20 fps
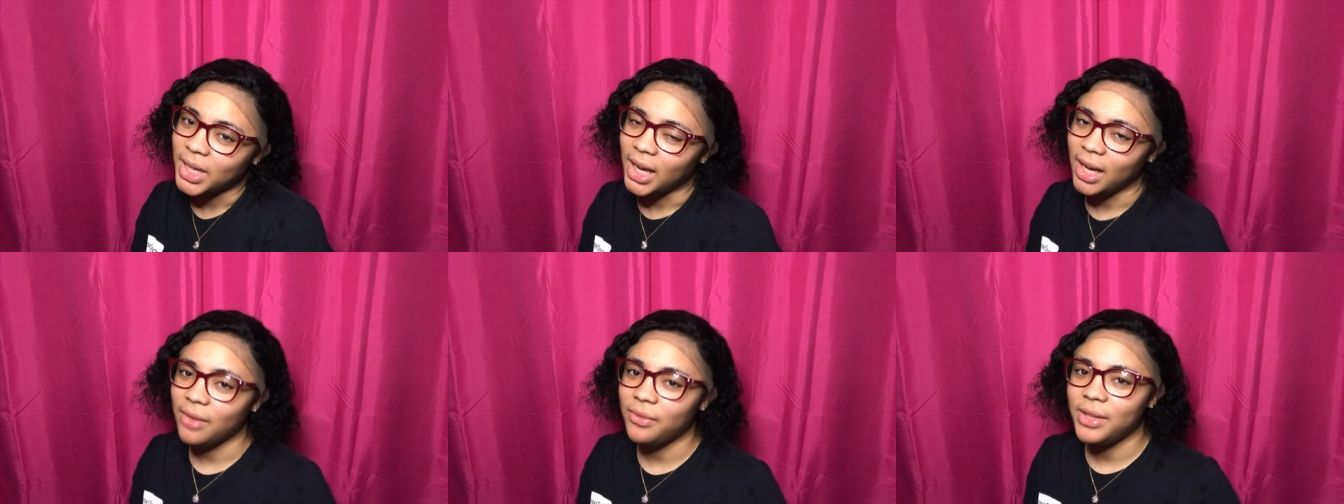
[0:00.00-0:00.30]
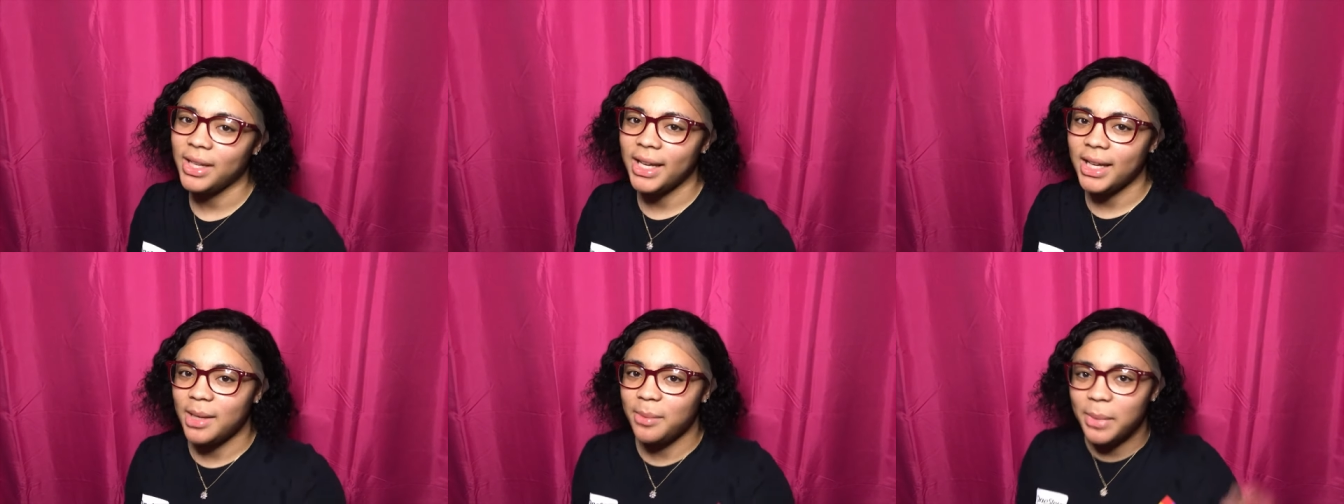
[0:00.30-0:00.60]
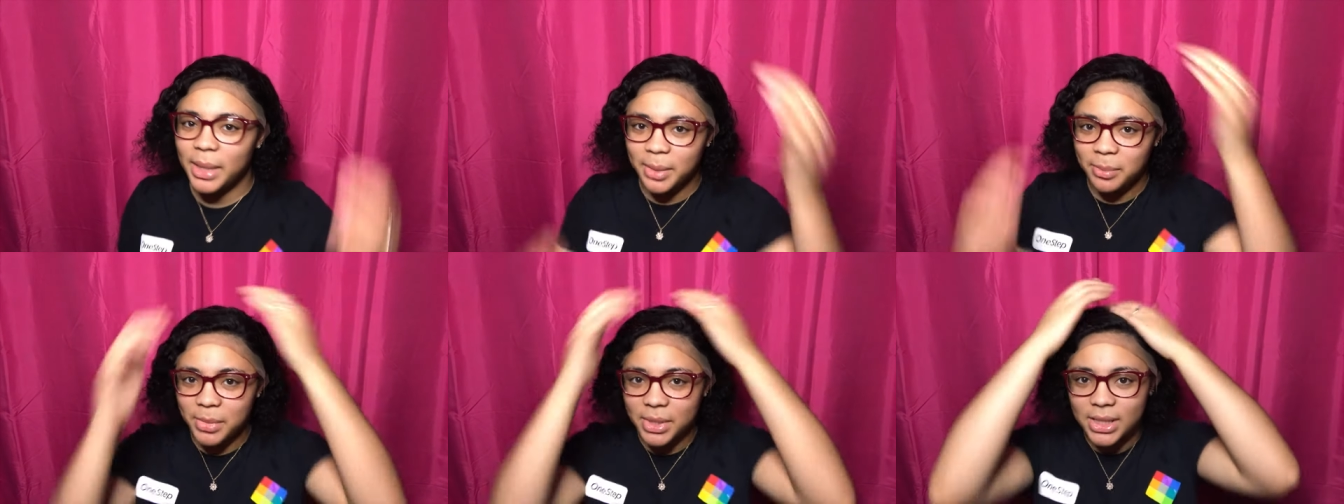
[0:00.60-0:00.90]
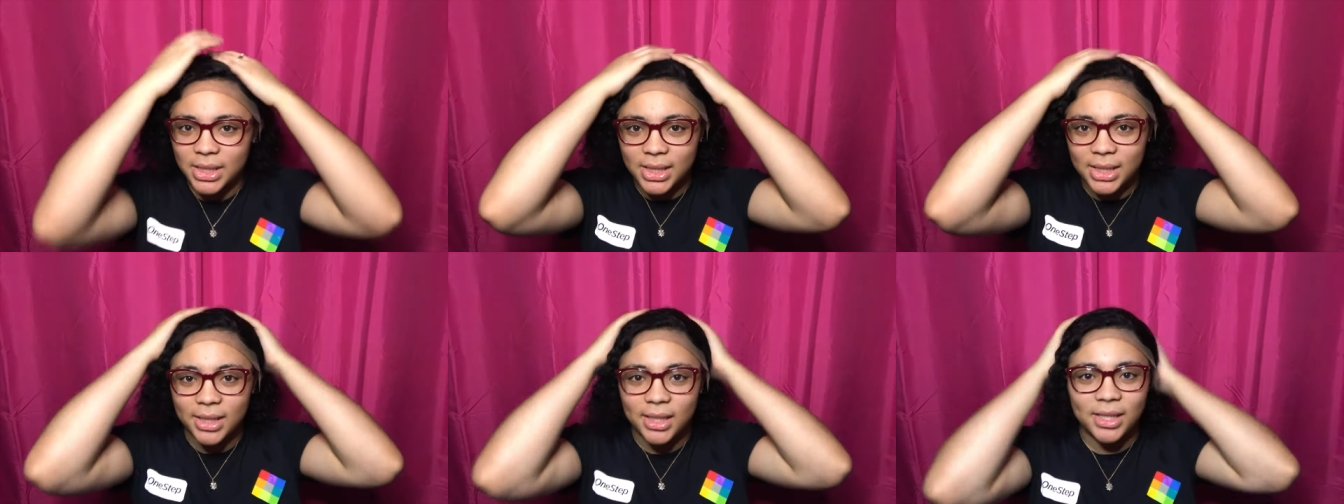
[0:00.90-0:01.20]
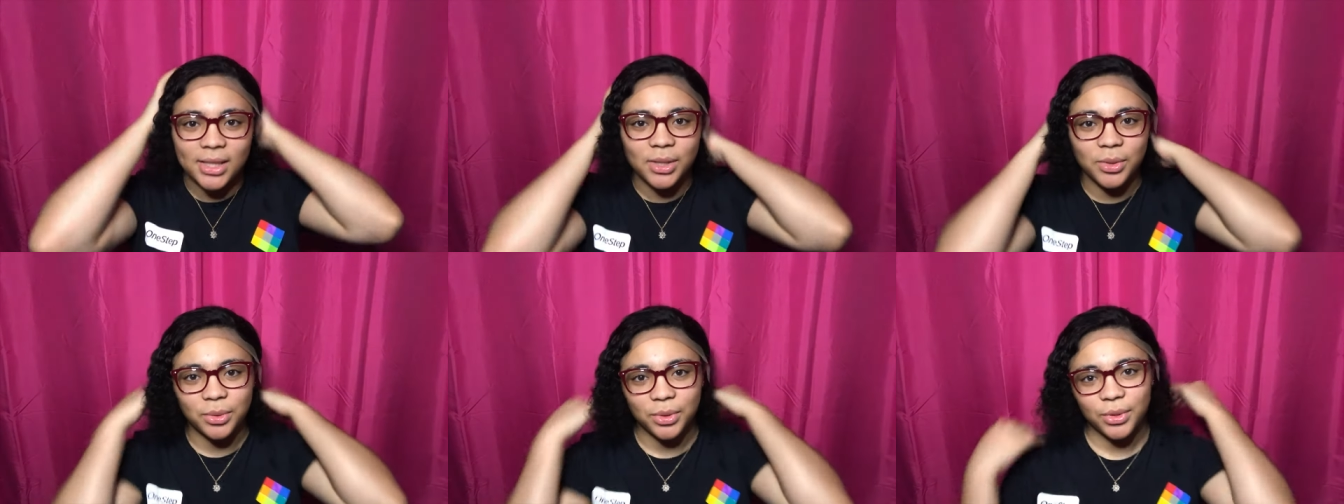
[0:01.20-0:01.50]
I feel like it makes me just look
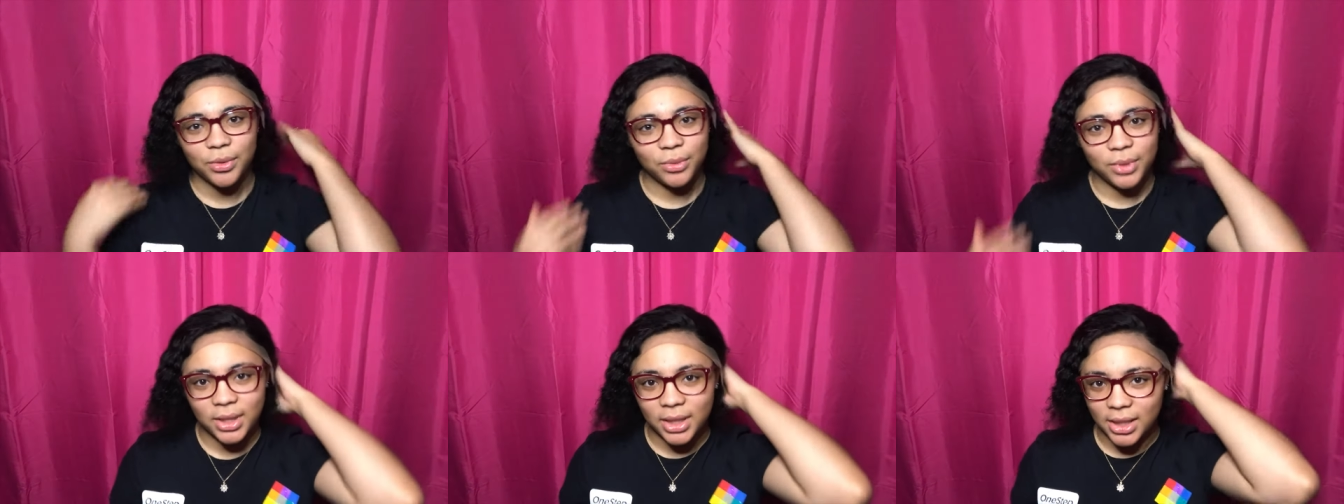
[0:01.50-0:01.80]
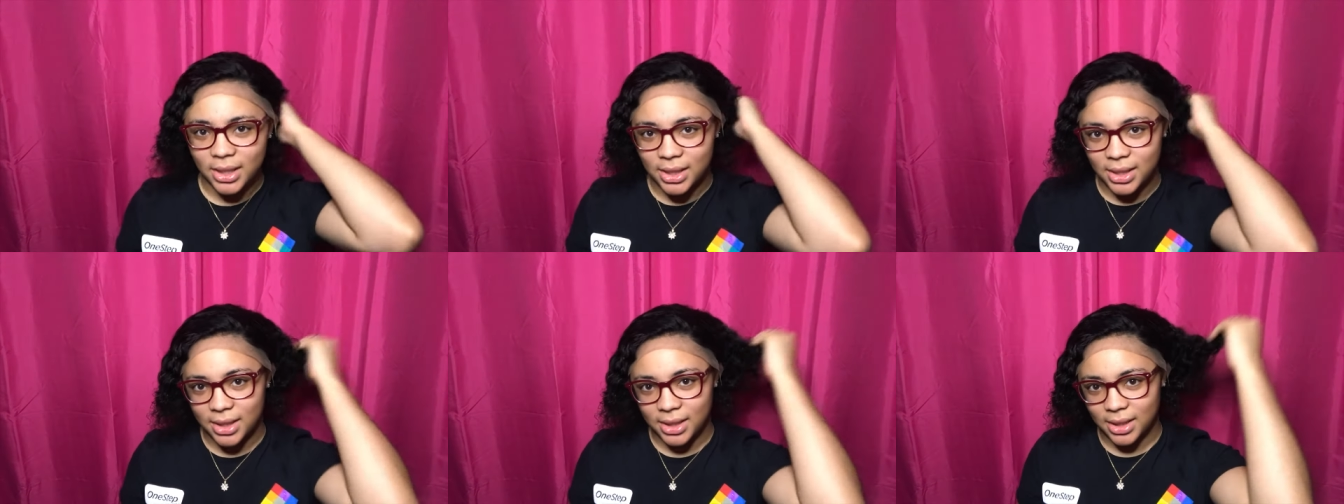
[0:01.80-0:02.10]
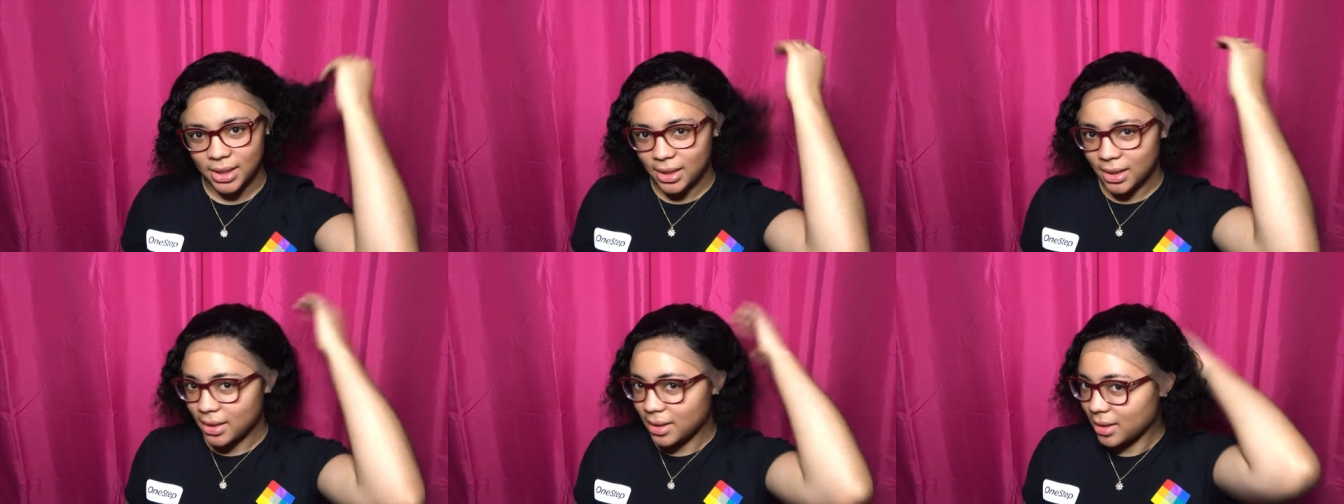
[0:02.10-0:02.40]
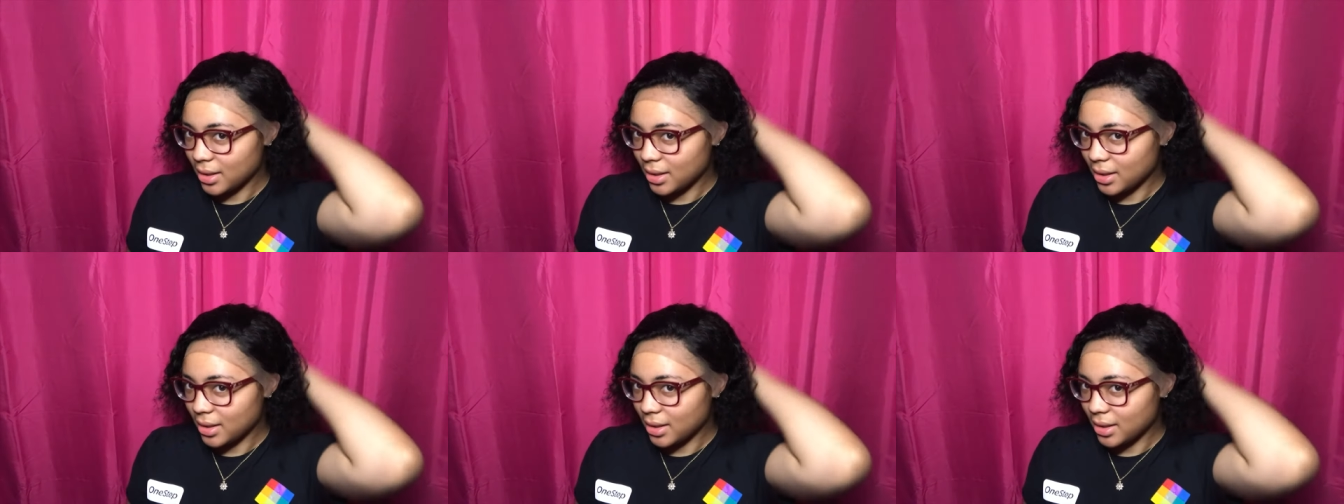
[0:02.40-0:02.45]
so cute and innocent.